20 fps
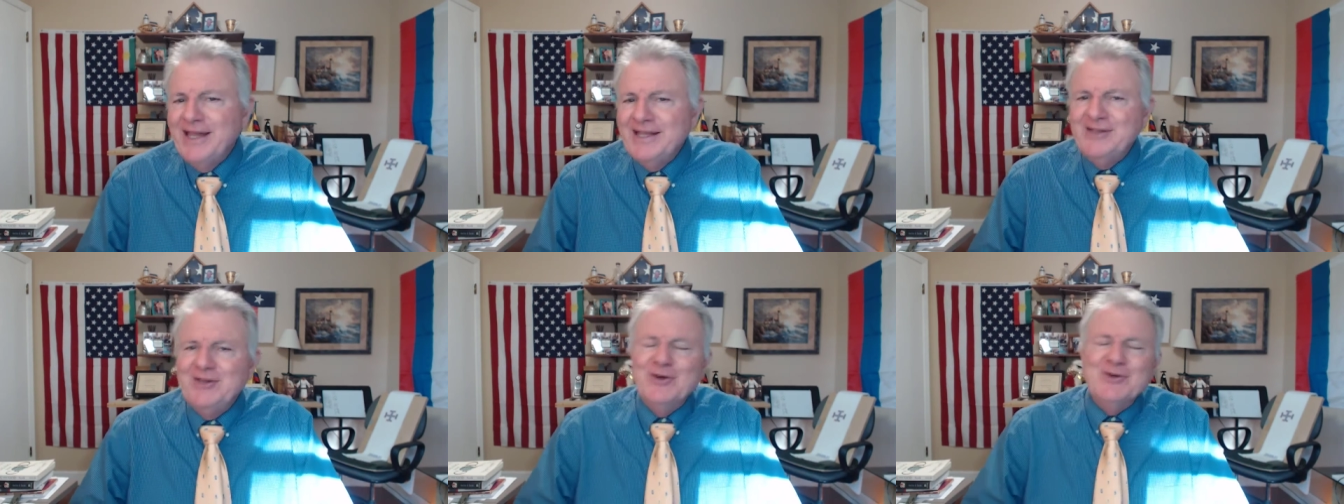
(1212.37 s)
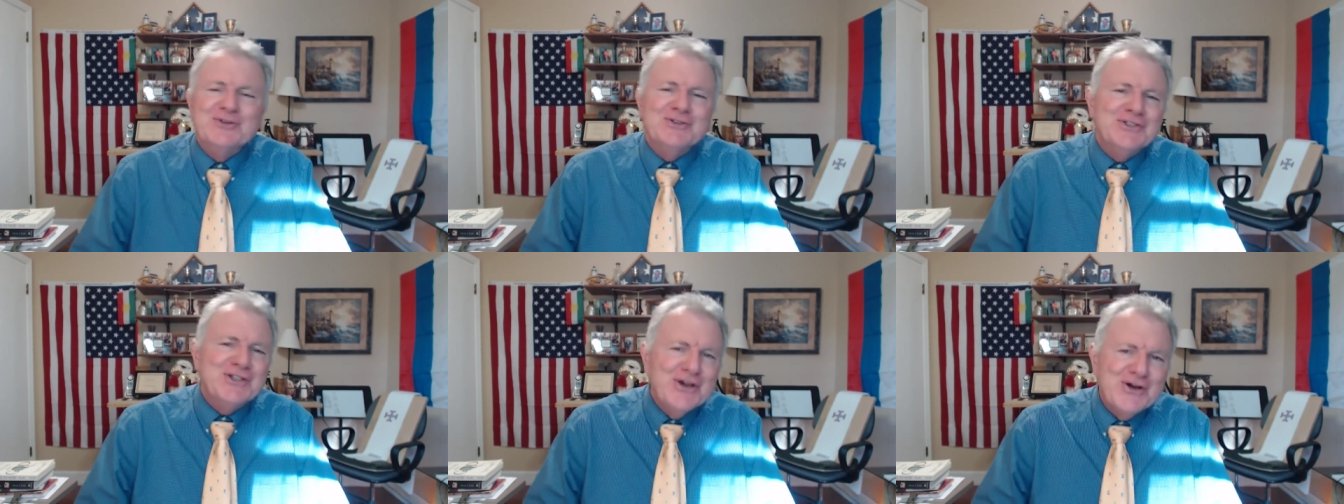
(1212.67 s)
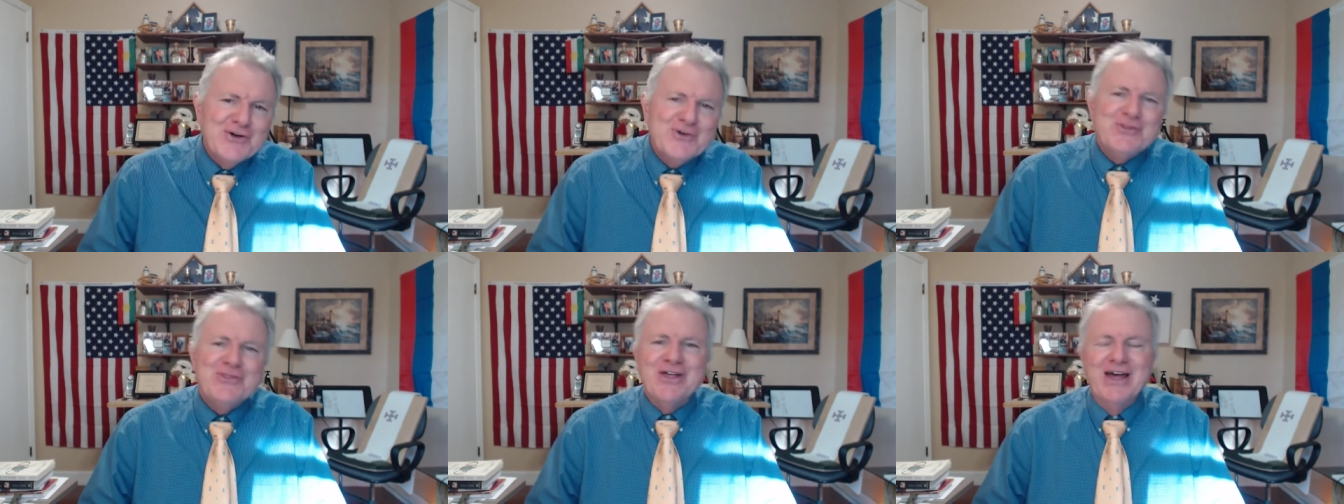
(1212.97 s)
don't
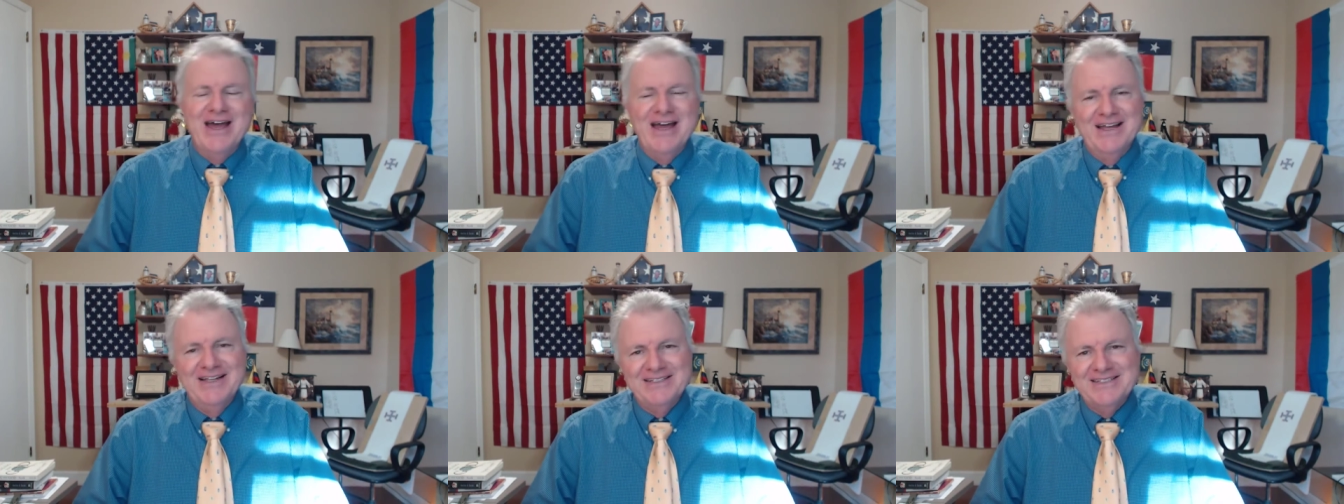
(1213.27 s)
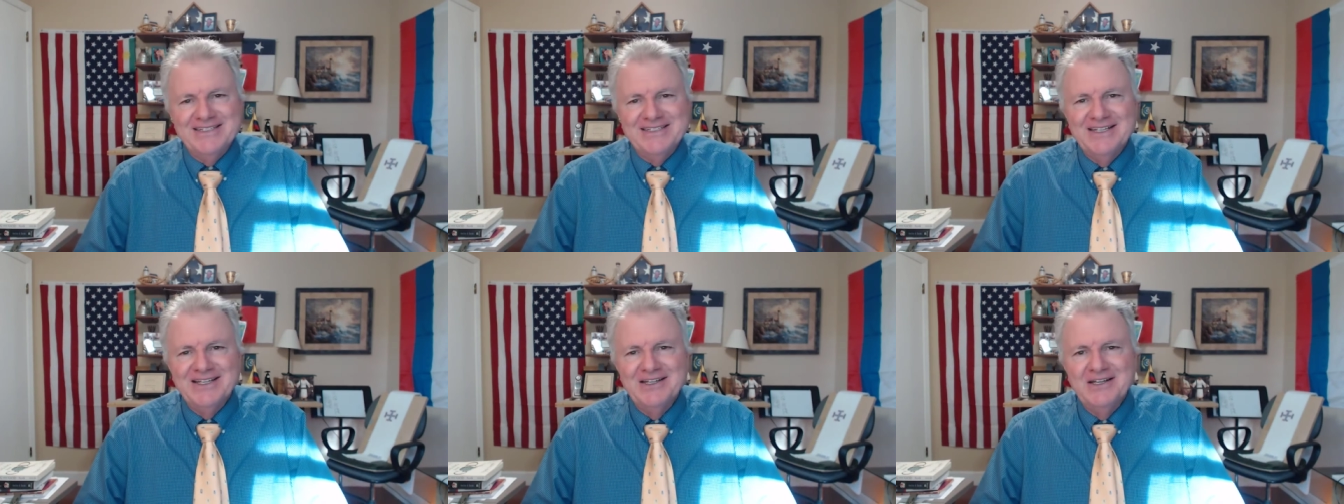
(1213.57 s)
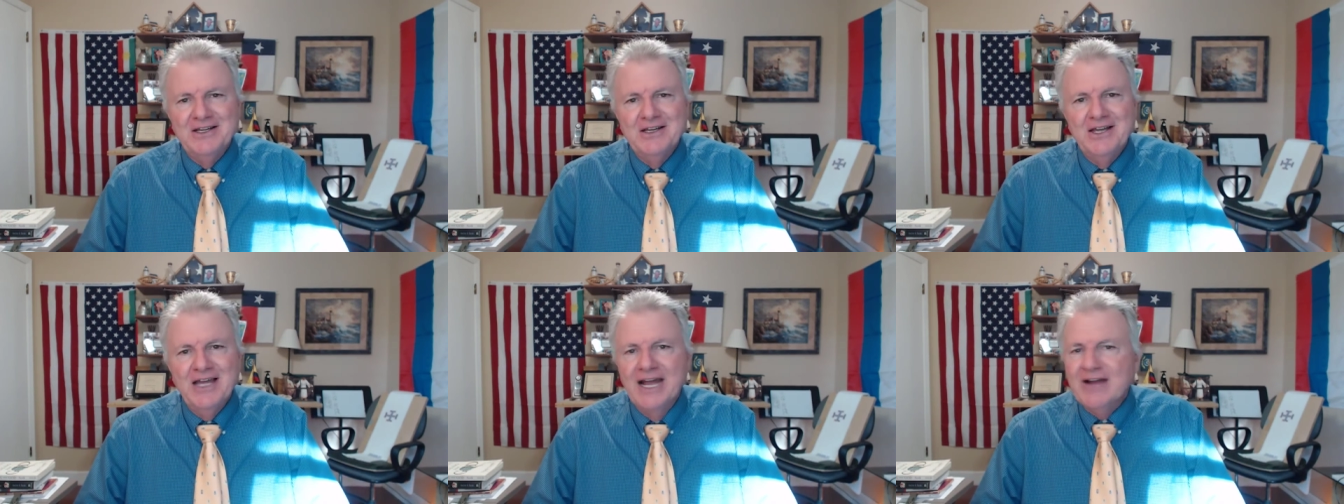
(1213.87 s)
know that.
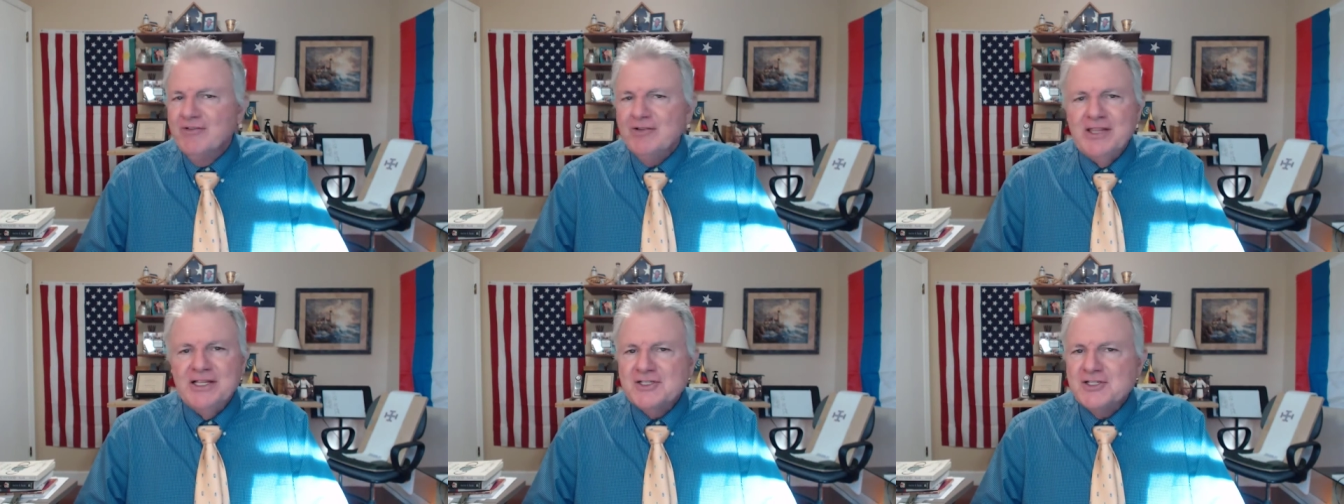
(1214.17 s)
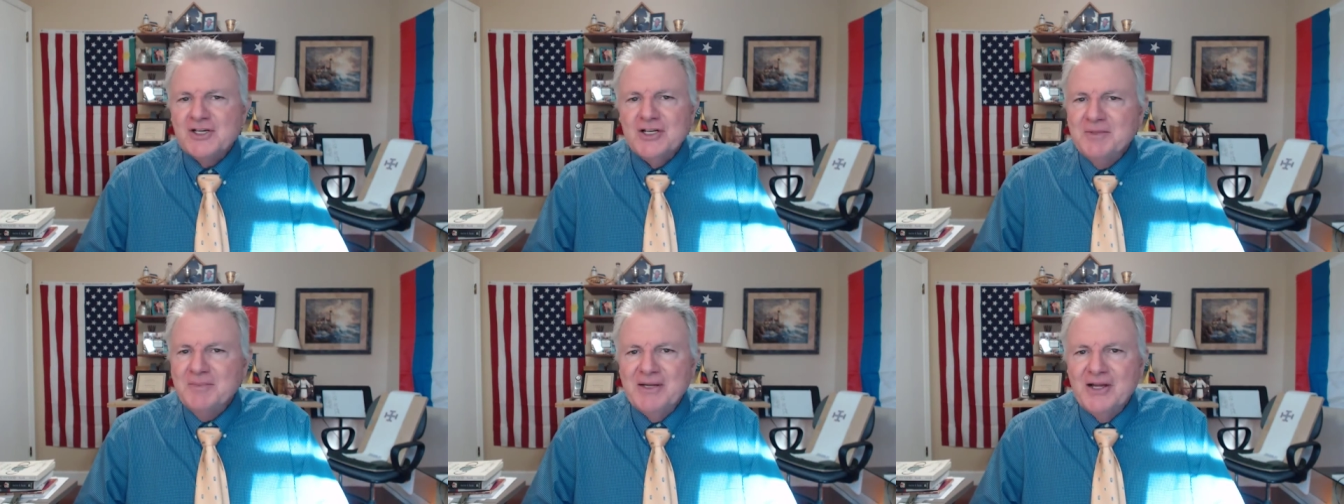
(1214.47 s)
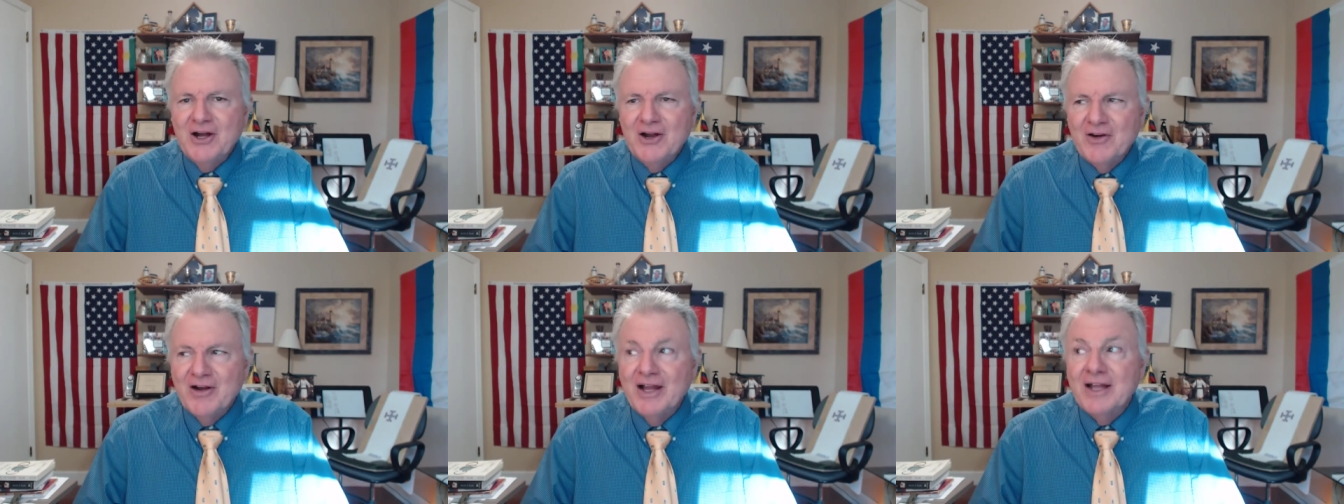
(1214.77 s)
Everything's going to
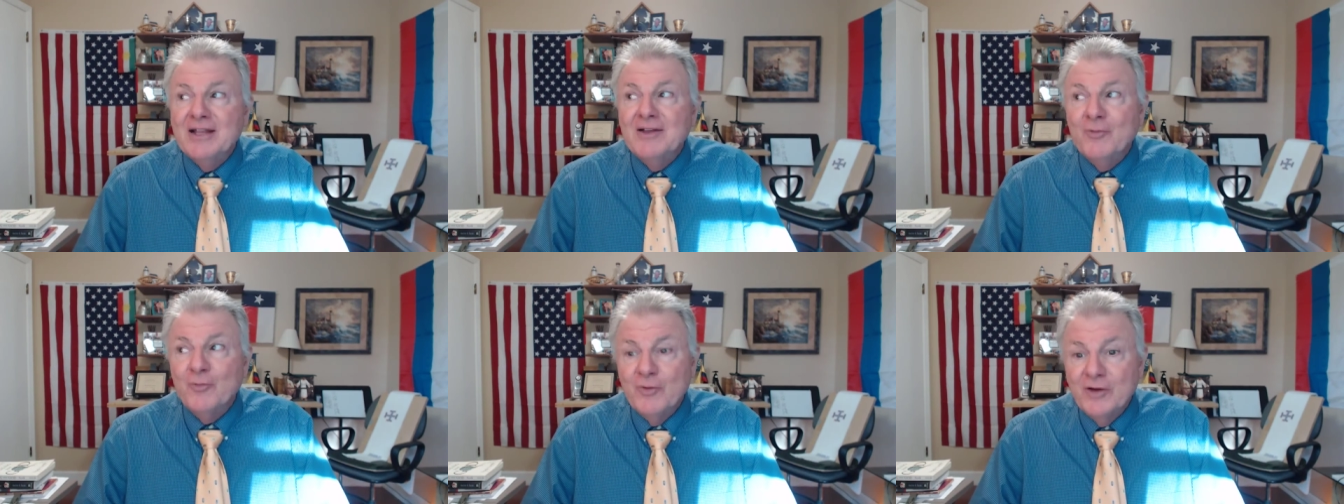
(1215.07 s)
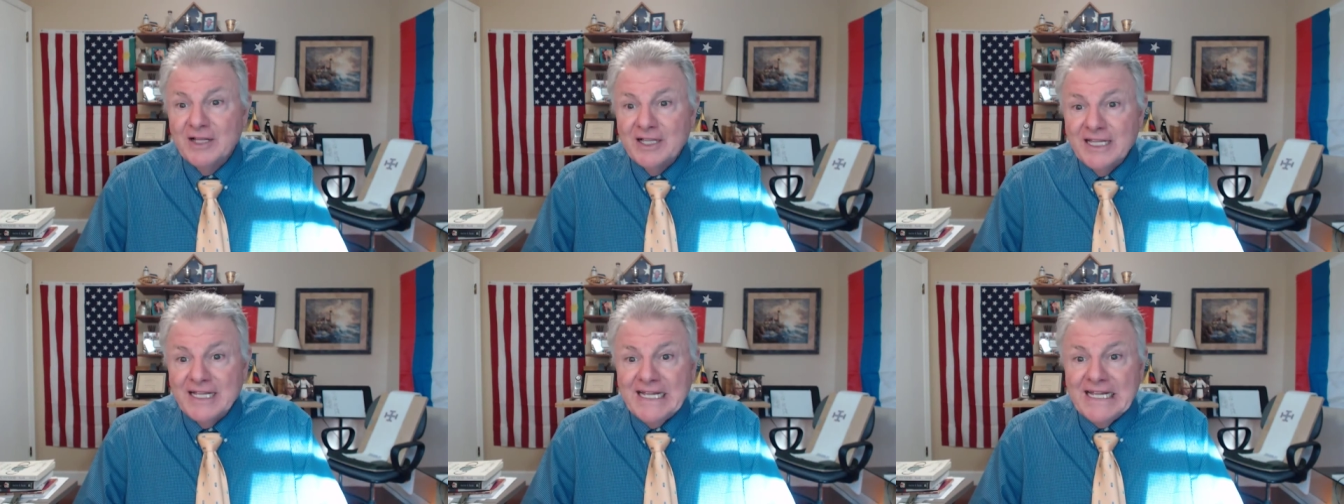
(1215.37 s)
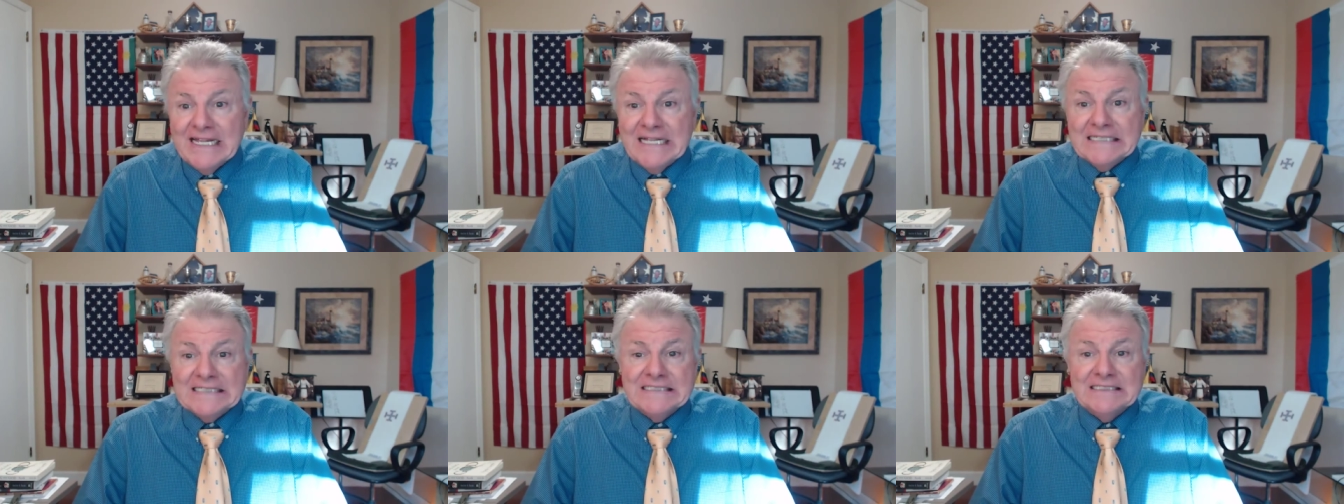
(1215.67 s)
be all right.
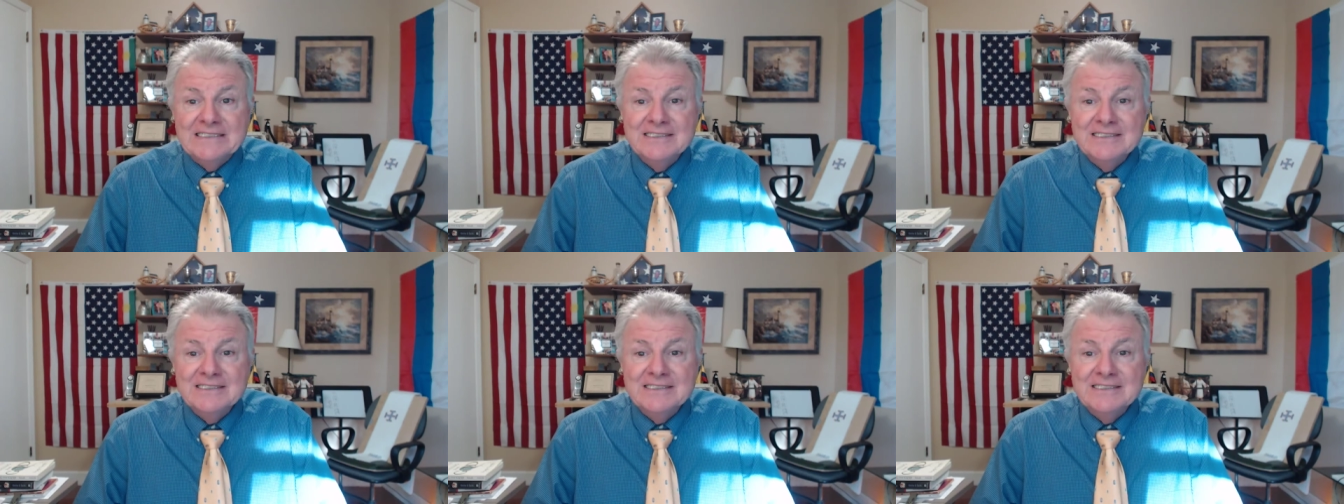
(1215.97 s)
Really?